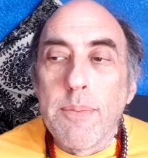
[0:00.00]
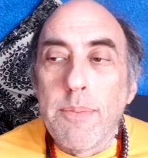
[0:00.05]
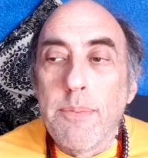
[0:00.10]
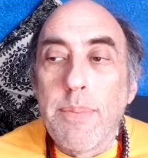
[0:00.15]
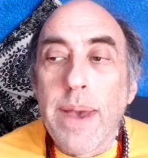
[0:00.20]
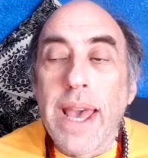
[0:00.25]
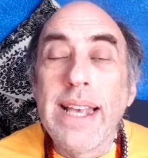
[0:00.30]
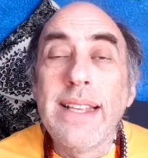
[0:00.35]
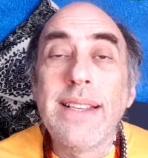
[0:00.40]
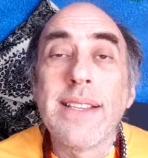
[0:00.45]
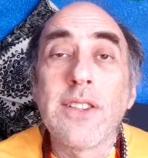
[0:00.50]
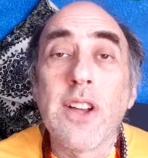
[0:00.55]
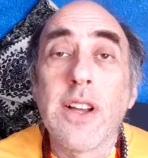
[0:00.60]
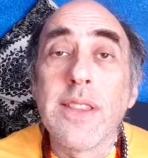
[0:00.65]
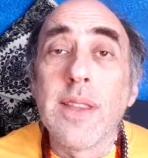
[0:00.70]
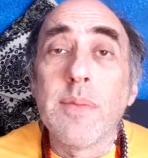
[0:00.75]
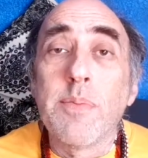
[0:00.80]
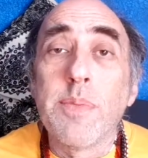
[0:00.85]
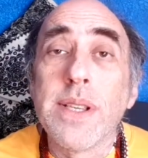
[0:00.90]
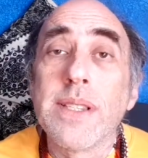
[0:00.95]
based on
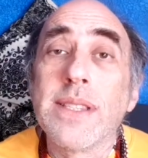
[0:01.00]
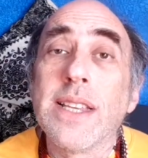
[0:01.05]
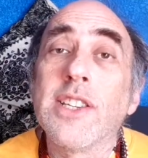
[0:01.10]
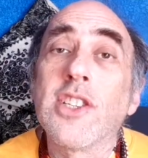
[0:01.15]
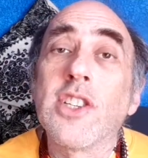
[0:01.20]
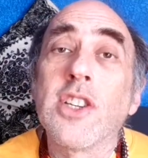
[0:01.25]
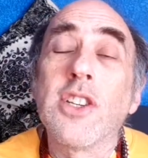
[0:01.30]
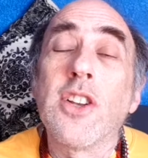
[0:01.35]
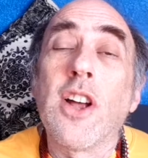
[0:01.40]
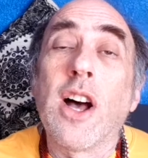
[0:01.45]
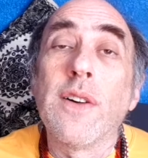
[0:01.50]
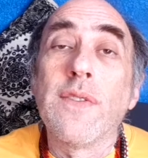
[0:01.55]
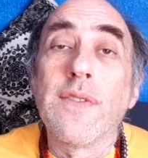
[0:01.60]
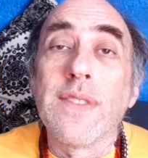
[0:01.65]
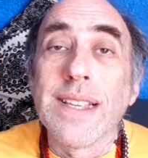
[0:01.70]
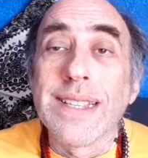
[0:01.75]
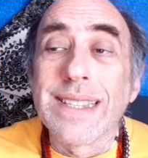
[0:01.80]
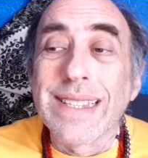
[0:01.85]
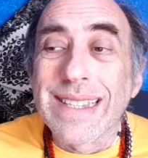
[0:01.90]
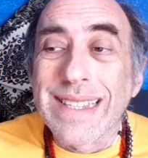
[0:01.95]
the position of
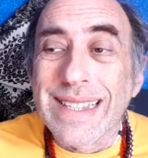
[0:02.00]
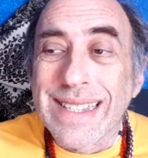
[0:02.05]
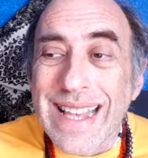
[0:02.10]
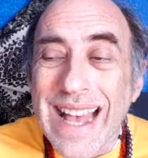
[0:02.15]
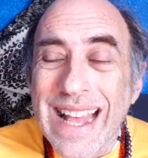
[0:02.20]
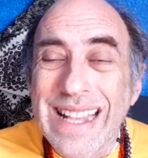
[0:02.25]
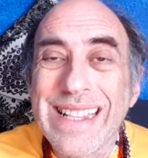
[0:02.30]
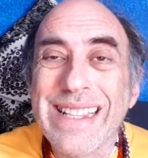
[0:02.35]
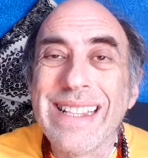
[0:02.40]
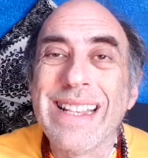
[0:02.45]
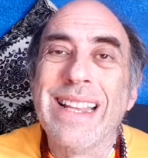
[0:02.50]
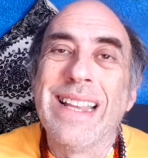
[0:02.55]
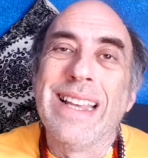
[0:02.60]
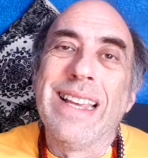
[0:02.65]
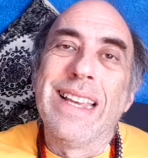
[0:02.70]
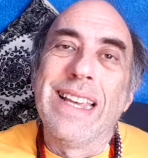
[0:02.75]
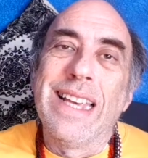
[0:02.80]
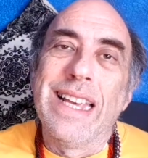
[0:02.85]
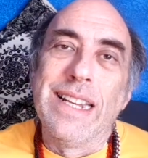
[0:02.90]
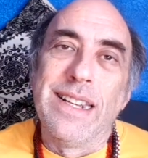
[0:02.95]
the sun
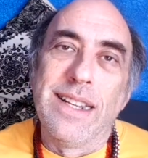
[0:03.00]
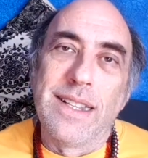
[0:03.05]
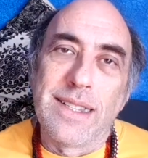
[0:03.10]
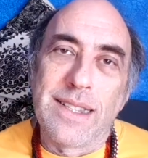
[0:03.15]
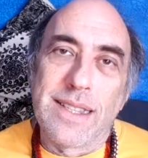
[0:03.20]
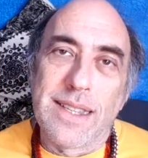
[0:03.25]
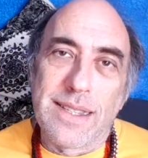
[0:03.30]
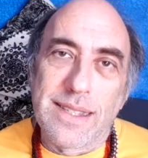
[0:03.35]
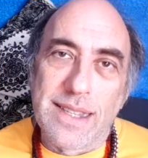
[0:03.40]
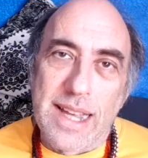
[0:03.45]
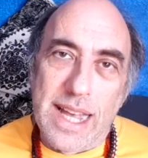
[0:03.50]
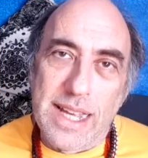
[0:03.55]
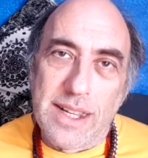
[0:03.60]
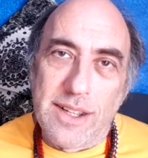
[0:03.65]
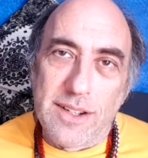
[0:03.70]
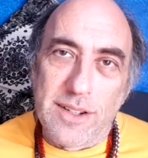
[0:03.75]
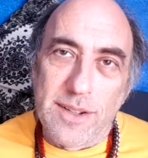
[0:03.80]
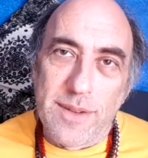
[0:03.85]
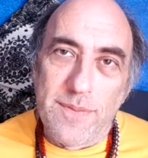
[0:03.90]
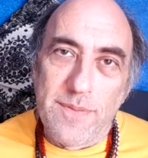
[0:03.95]
in its
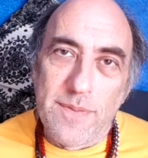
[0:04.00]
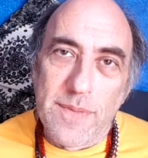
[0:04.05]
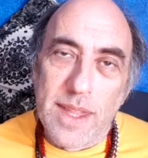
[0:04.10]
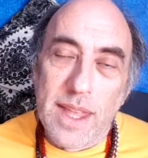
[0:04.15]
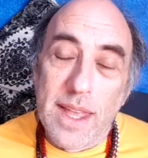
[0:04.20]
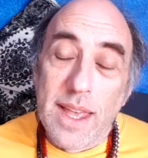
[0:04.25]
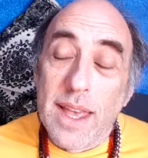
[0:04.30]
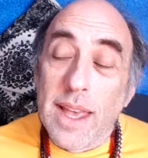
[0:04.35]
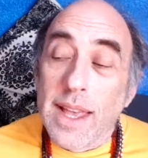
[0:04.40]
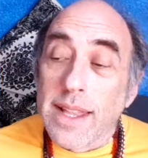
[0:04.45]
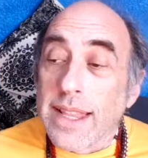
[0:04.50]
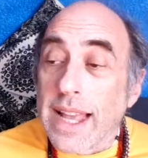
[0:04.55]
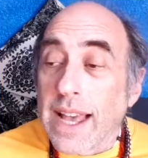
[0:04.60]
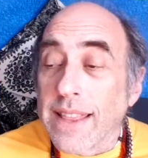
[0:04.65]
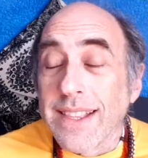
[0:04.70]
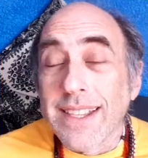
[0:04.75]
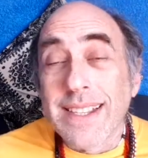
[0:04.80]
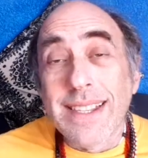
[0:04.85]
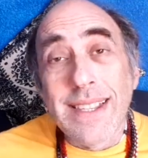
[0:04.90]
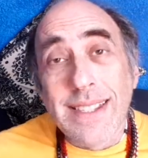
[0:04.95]
cycle. Now,
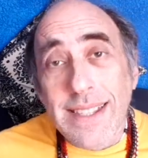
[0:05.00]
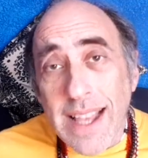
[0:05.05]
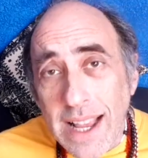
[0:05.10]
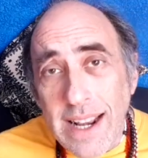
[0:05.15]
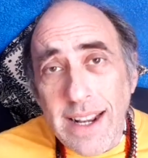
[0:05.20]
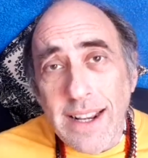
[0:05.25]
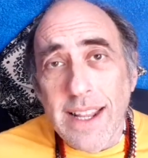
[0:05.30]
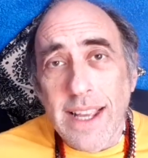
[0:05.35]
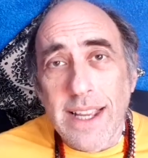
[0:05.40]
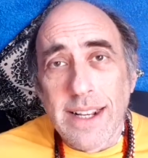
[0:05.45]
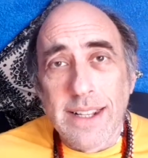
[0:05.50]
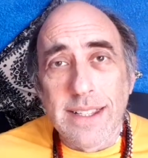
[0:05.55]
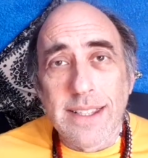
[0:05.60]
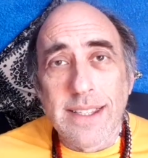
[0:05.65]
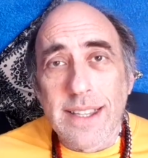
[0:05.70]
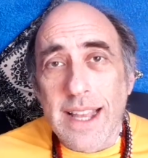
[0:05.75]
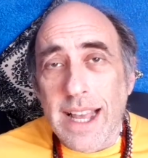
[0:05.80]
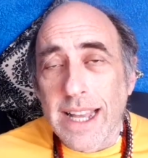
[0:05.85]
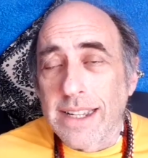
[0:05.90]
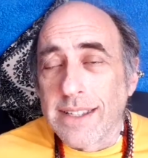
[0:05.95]
the sun in its
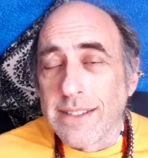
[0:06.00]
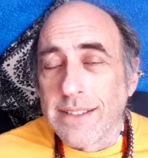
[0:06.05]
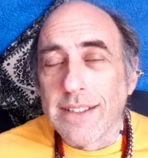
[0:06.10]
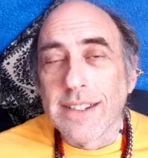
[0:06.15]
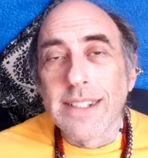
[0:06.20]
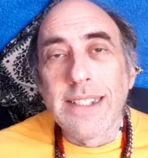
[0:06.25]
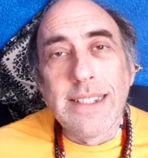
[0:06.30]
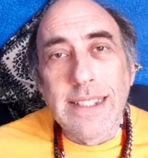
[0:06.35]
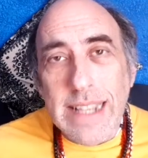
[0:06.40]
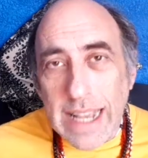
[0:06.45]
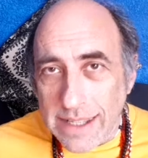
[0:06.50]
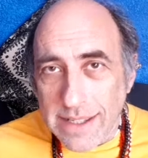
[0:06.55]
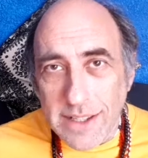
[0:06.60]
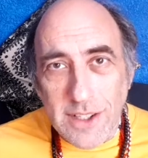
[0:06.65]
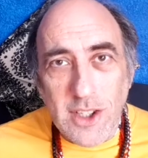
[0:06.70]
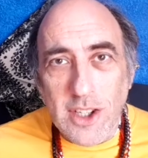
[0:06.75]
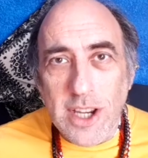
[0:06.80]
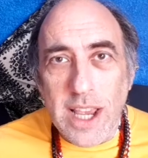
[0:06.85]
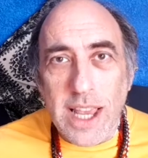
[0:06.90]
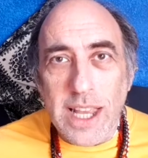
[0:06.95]
cycle
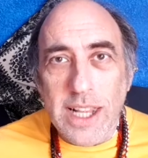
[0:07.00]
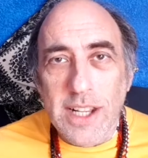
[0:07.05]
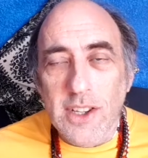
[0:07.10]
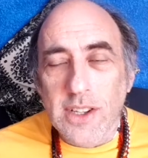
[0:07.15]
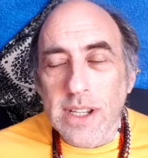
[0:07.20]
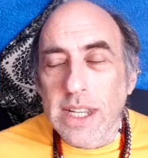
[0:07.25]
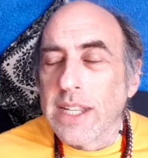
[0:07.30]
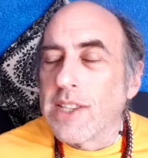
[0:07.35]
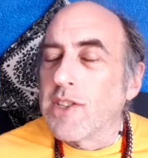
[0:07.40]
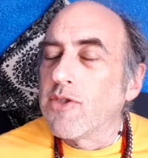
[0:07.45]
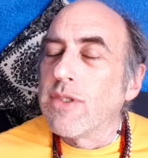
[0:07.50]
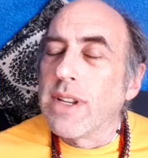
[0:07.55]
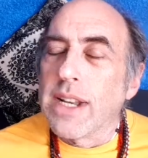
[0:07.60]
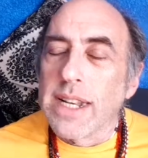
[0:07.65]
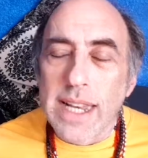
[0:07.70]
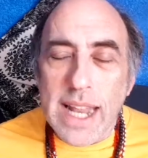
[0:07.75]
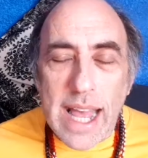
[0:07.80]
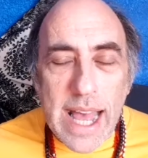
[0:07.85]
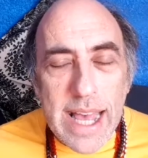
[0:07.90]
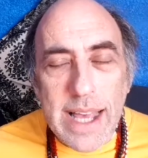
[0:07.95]
doesn't change. It's
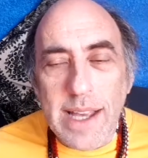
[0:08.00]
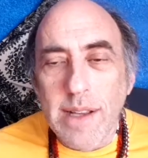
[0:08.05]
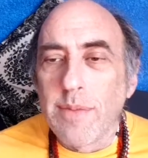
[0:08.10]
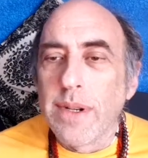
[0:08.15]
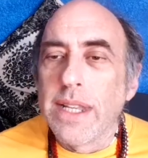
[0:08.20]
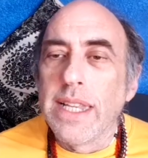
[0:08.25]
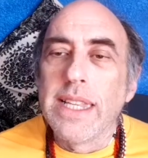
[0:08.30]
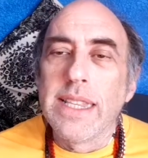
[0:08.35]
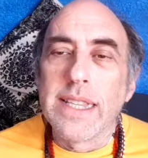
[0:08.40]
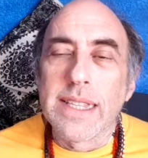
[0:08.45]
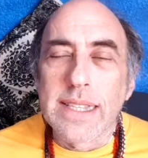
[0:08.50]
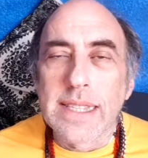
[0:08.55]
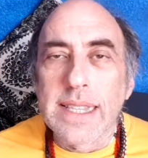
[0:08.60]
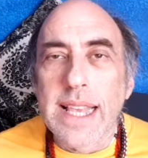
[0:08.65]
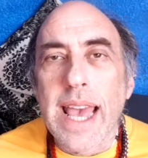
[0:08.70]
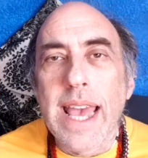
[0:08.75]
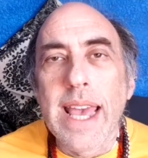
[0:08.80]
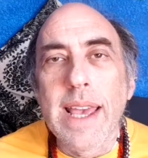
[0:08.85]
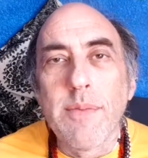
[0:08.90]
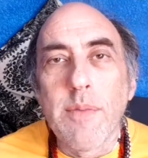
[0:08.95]
reliably the
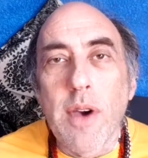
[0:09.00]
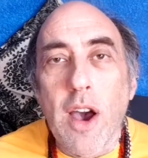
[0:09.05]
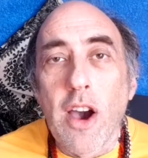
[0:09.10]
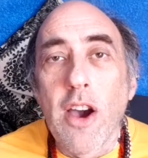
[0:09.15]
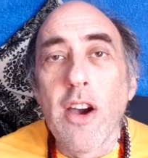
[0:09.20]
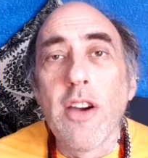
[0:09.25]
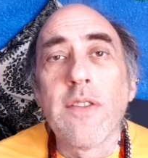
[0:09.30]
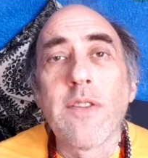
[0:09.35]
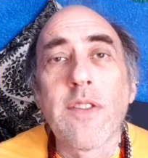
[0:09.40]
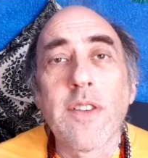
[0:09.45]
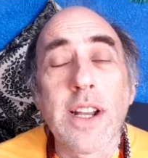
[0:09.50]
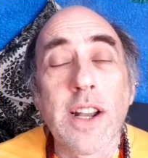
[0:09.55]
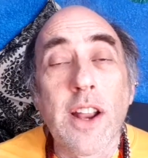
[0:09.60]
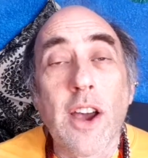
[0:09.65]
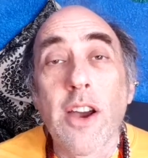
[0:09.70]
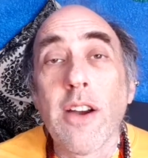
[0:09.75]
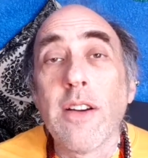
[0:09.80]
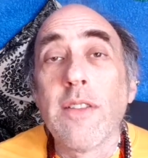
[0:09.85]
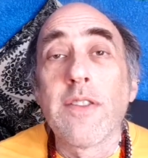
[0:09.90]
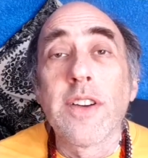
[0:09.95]
same over and
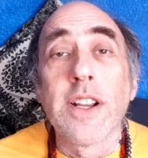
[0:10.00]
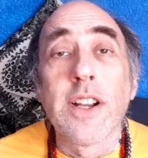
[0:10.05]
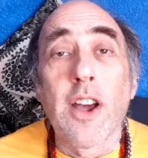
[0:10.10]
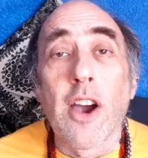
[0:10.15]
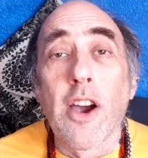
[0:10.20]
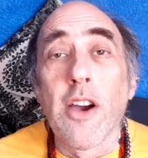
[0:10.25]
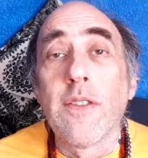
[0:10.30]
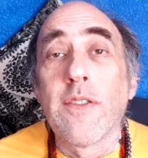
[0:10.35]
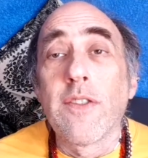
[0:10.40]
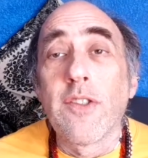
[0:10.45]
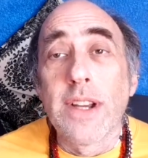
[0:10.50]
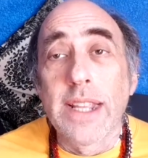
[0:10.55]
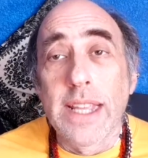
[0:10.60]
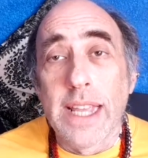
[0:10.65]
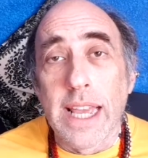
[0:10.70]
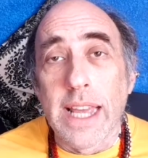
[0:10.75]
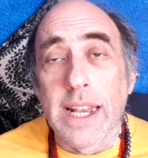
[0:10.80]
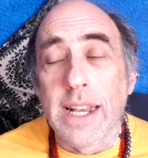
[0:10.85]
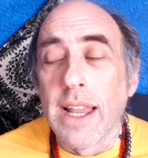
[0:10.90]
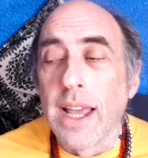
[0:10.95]
over and over
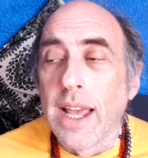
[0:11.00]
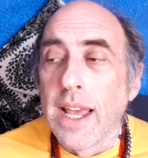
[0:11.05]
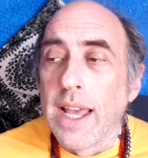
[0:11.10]
again,